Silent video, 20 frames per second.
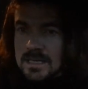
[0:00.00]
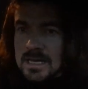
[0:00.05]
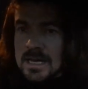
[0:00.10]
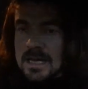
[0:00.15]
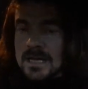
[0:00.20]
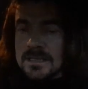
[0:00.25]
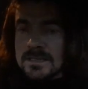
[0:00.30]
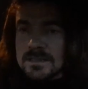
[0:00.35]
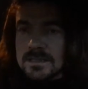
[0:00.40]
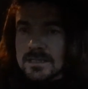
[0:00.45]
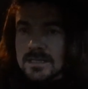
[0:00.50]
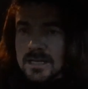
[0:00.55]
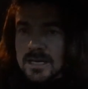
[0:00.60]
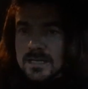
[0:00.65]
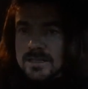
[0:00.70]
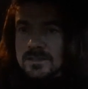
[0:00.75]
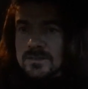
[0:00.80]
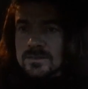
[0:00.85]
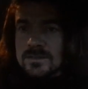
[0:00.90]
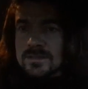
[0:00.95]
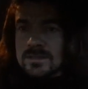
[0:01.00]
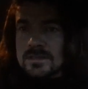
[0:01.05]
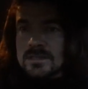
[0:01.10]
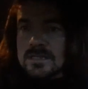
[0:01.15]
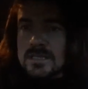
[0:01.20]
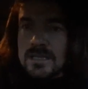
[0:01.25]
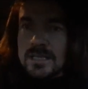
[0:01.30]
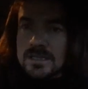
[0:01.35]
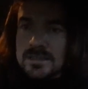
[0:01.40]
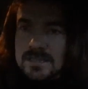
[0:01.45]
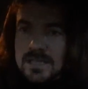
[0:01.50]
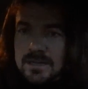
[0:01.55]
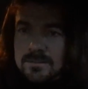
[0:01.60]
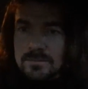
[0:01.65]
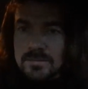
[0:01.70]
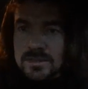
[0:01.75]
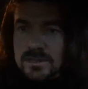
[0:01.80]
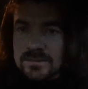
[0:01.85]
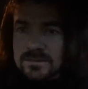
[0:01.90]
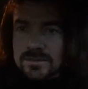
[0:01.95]
and I used the
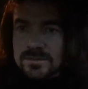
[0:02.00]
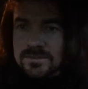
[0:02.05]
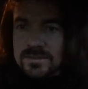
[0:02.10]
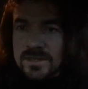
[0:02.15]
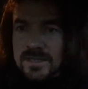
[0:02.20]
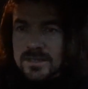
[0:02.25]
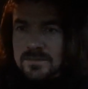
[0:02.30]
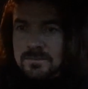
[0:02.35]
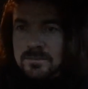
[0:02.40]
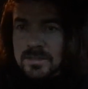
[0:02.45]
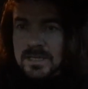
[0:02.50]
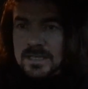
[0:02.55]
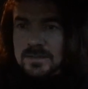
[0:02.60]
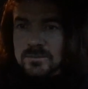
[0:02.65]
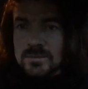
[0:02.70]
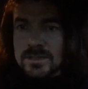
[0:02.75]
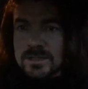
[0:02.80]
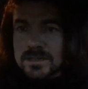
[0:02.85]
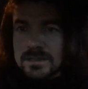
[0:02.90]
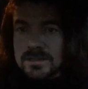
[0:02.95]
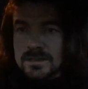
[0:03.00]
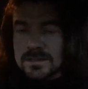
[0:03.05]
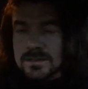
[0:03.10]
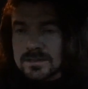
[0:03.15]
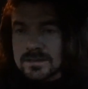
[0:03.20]
example of a very bad one